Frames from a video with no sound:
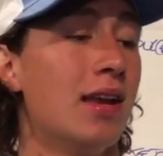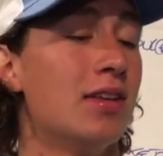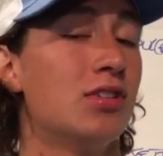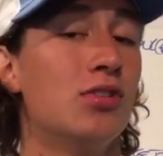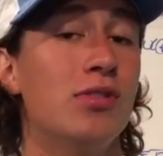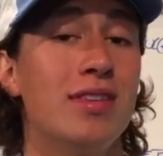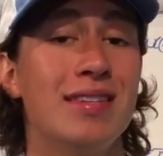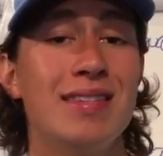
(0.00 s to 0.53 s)

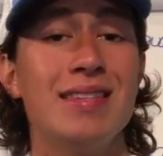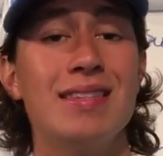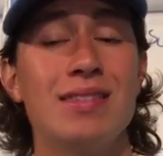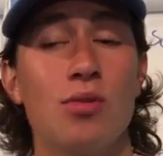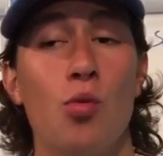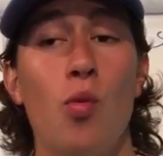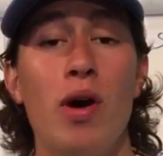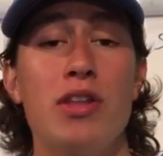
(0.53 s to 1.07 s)
So this
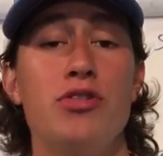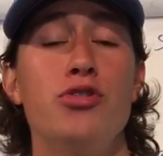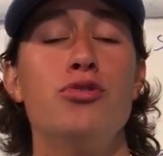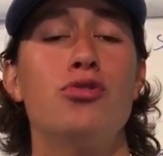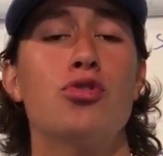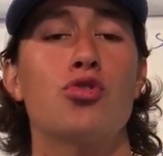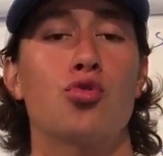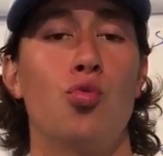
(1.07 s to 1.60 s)
is what
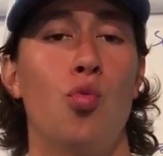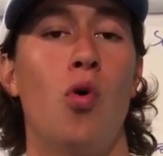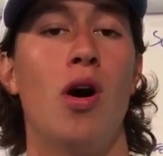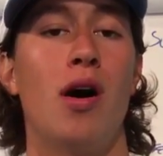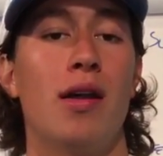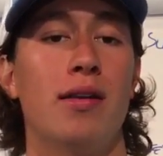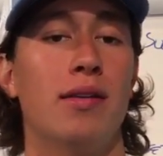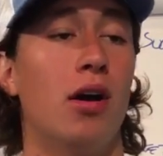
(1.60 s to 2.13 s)
users
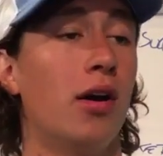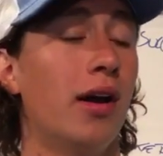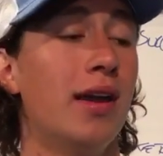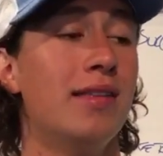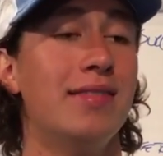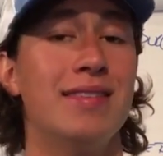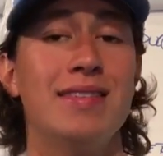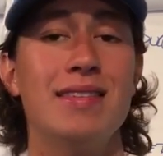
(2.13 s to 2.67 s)
want, all
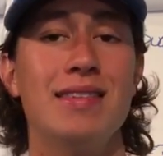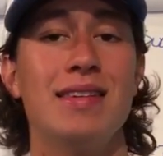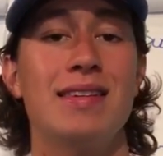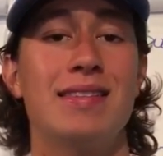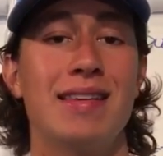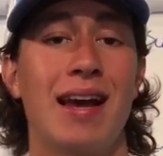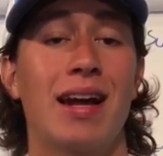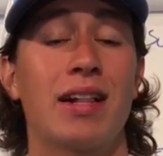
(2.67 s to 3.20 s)
right? This is
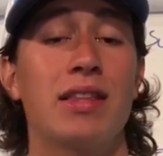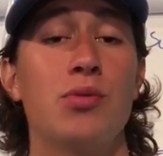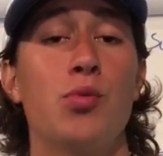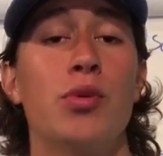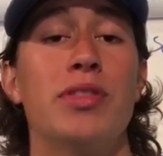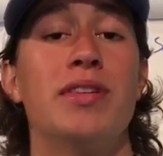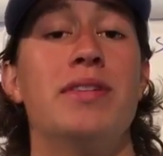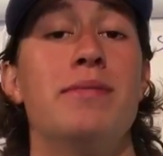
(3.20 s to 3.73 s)
exactly
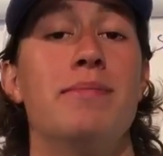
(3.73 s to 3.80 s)
what the